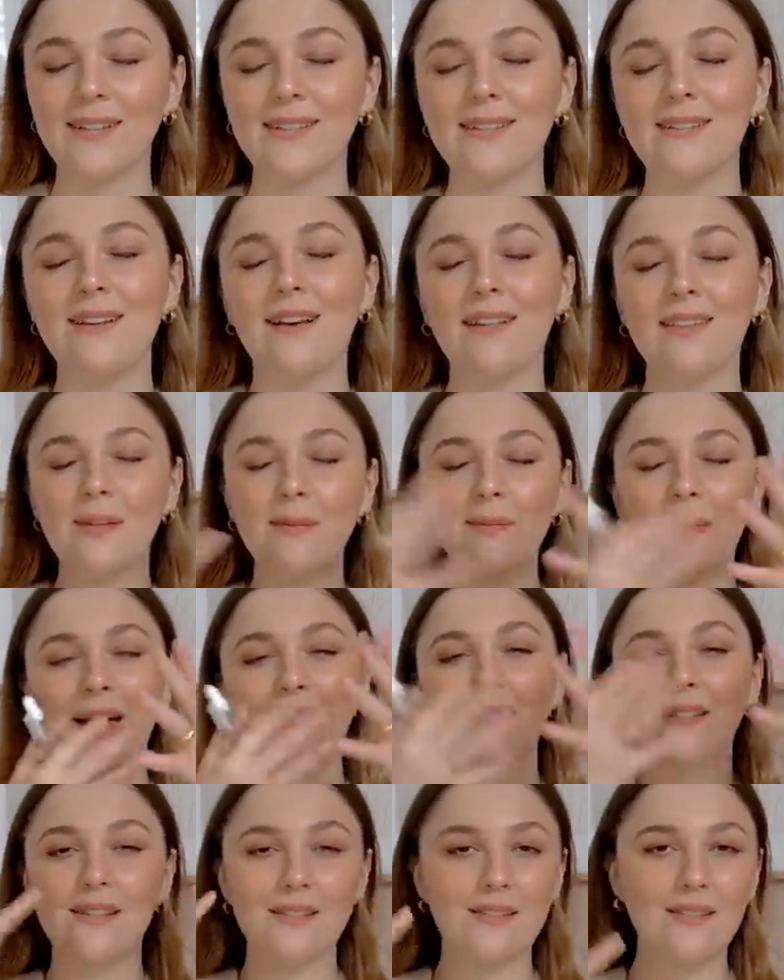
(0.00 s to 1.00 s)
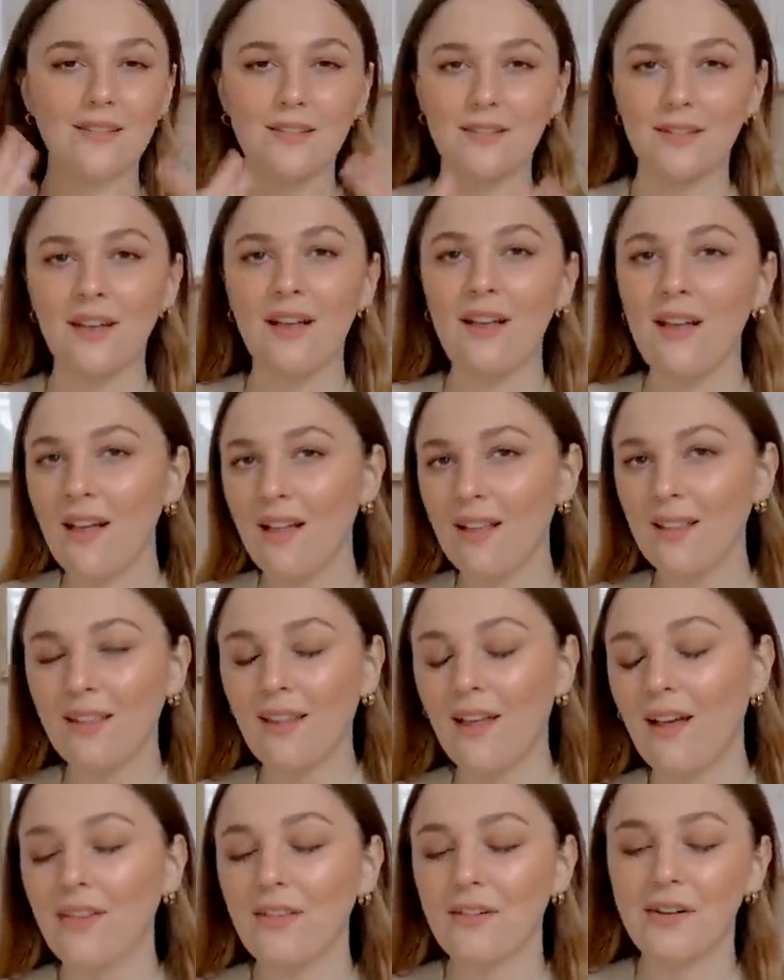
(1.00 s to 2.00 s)
There's nothing better than just
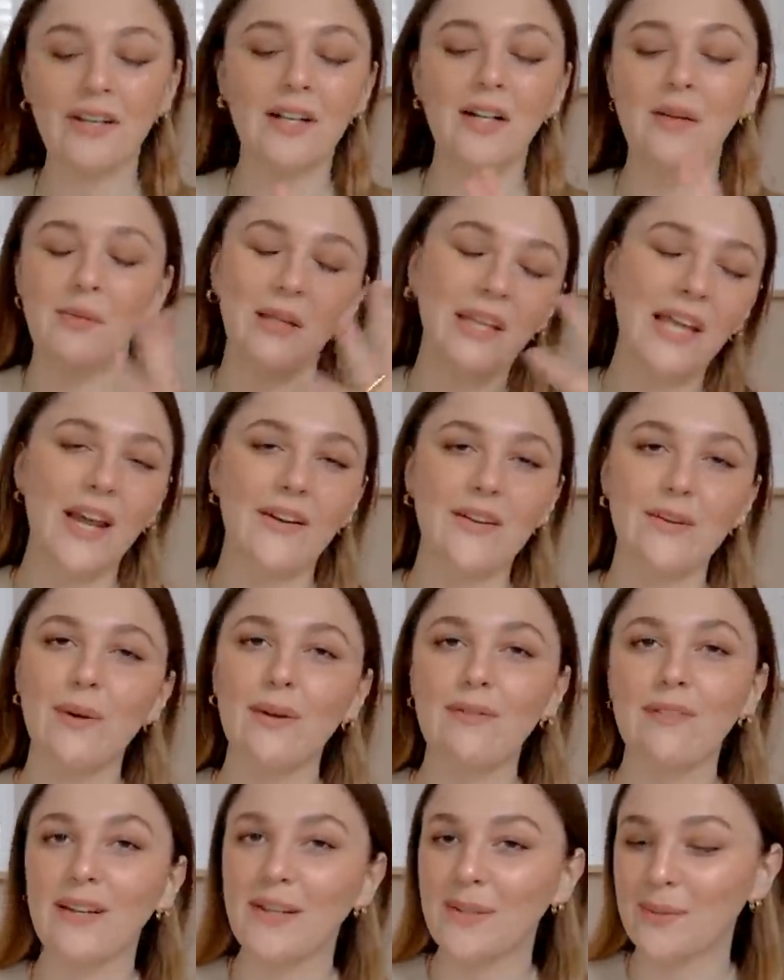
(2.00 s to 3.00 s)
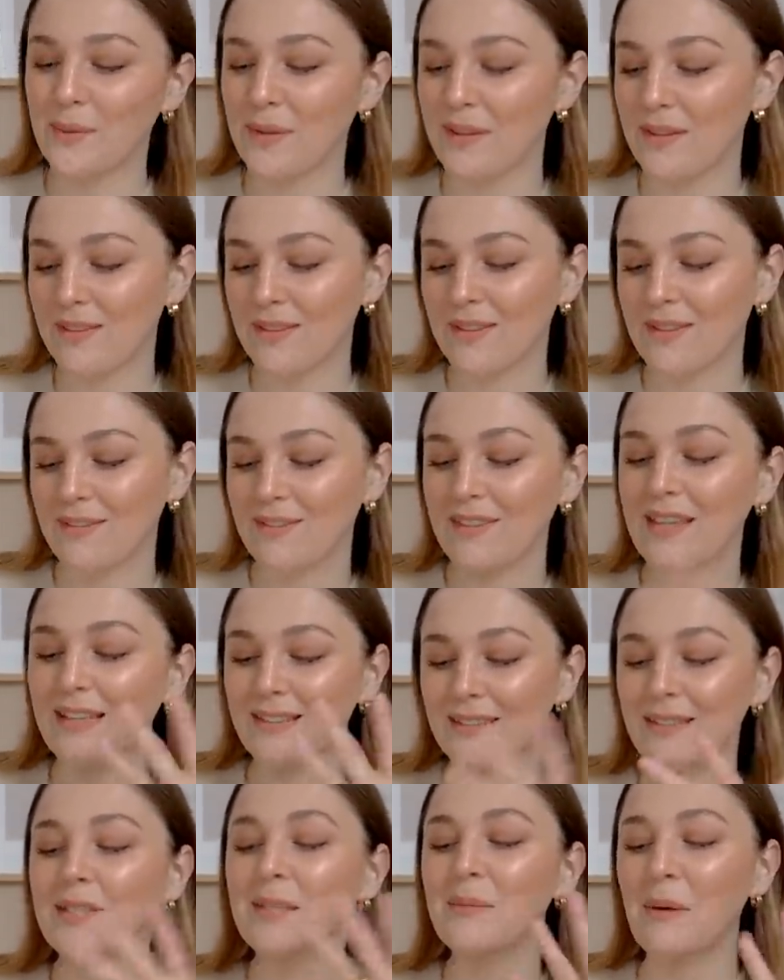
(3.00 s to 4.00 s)
lathering up, layering my face with
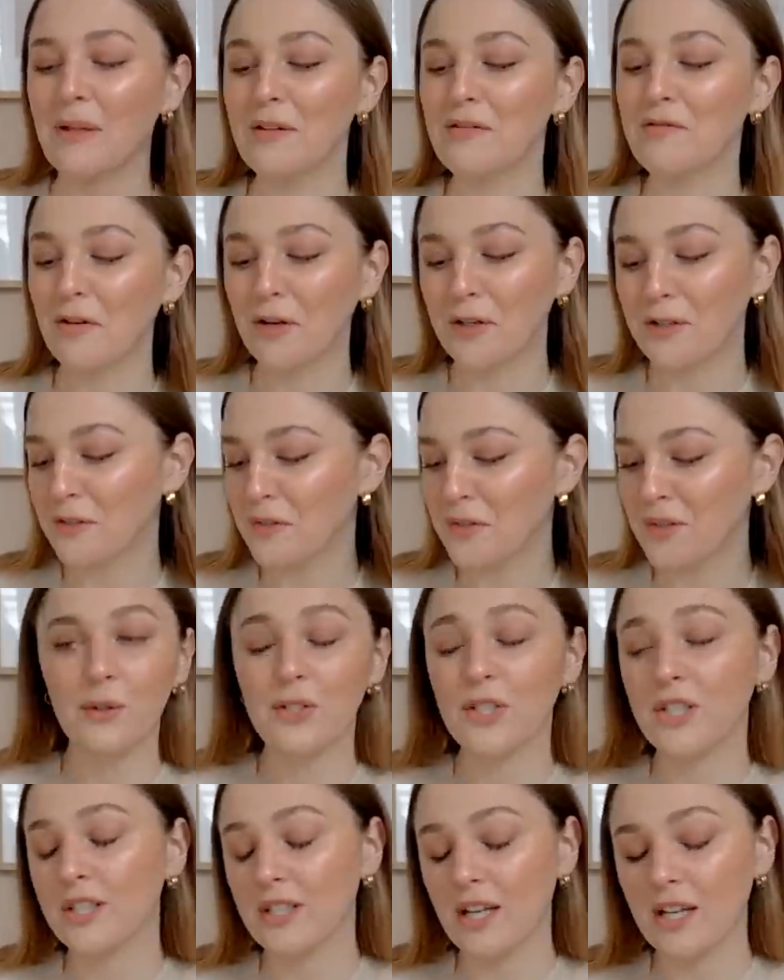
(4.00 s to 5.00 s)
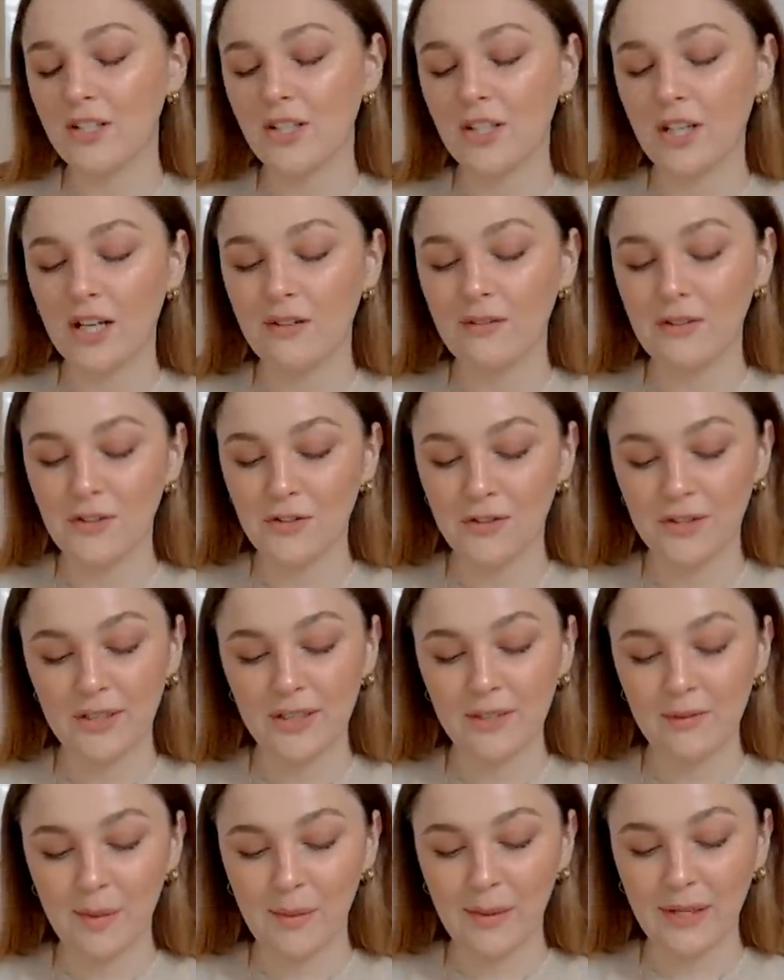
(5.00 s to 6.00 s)
things that smell of rose, which is actually kind of
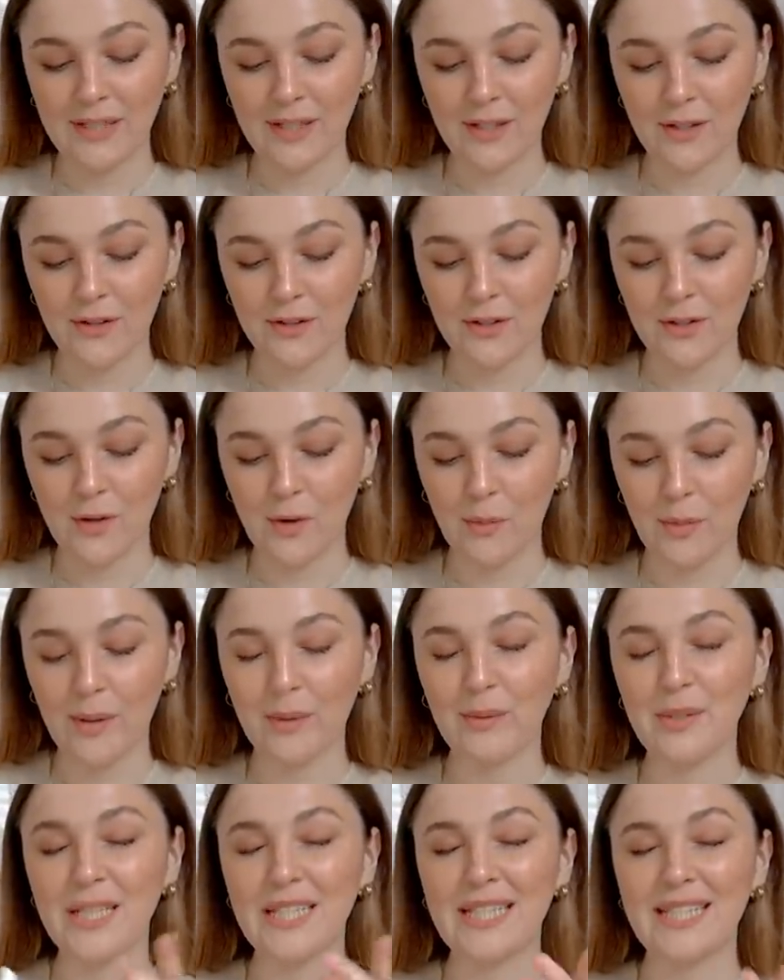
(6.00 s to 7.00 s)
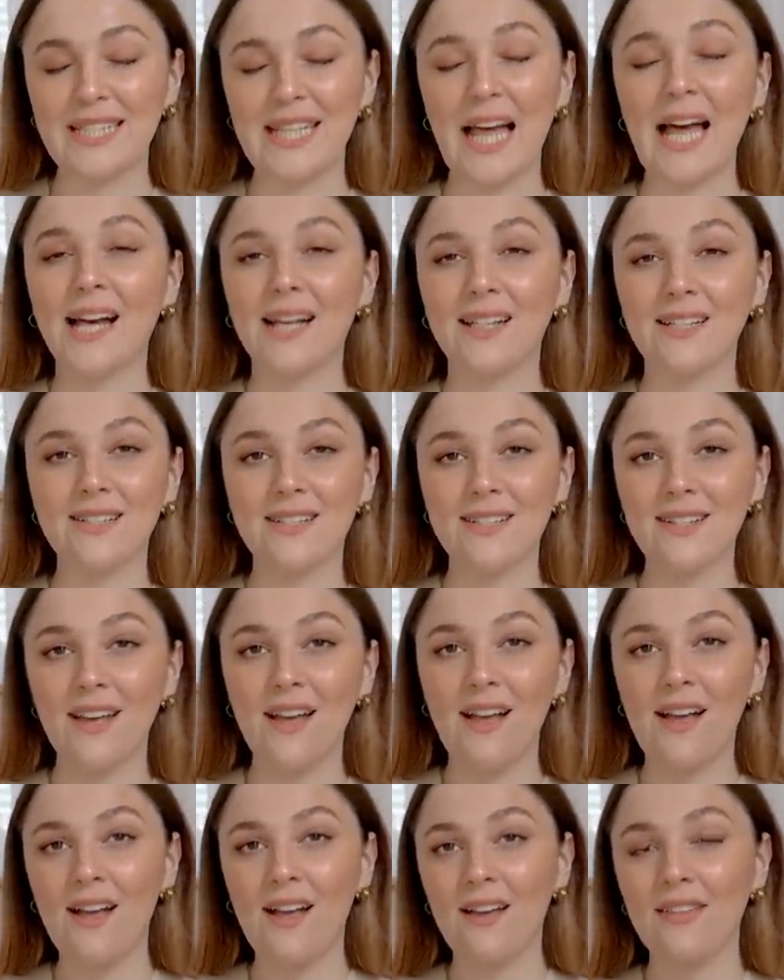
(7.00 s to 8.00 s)
interesting to me because I used to not be able to stand
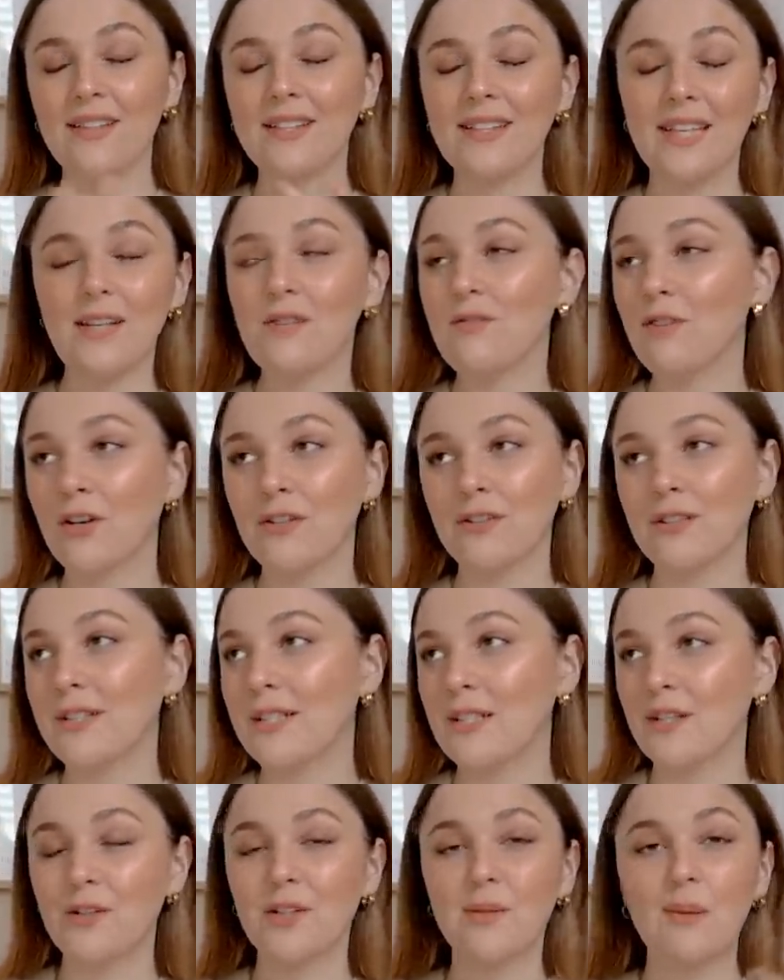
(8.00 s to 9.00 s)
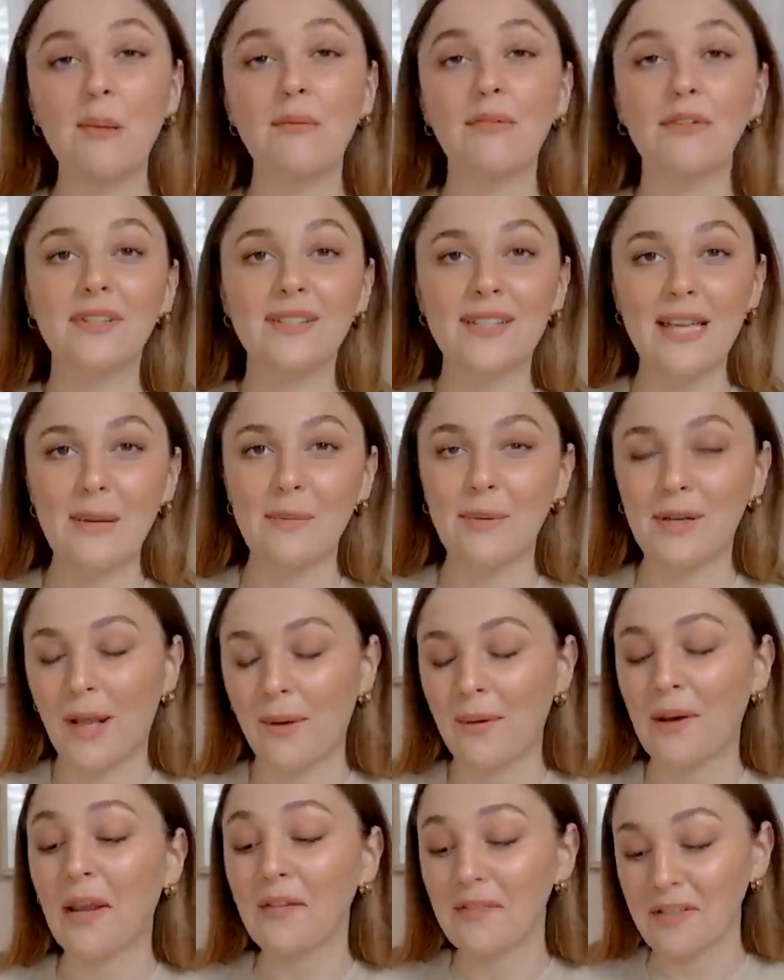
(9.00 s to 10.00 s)
the scent of roses and it used to make me feel sick, but
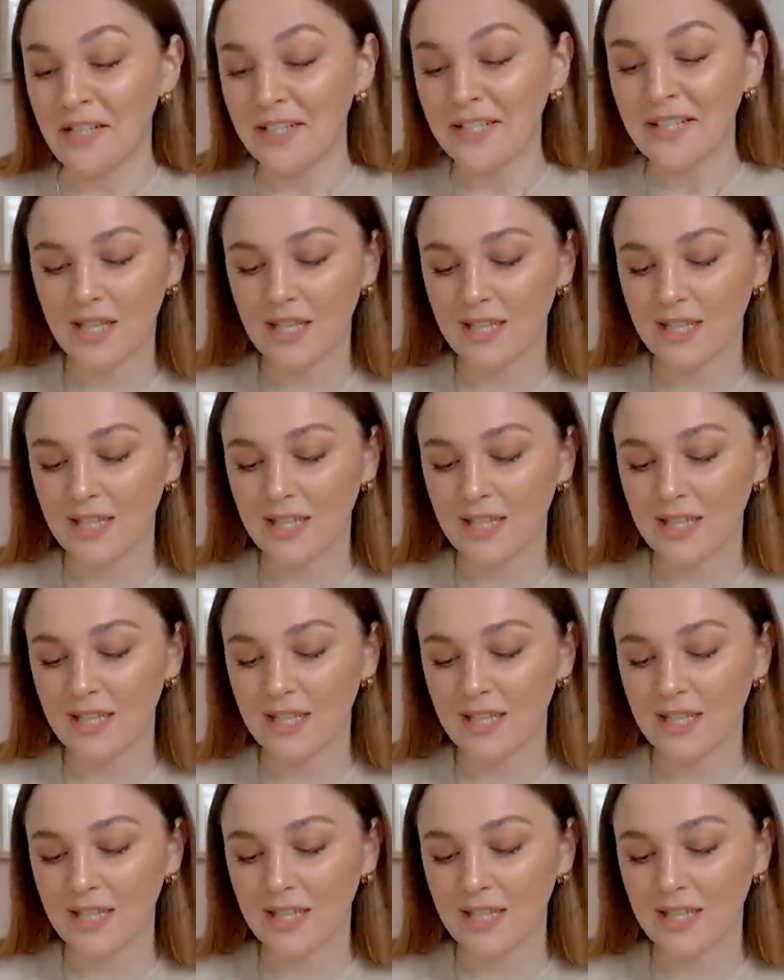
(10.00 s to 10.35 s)
now I love it.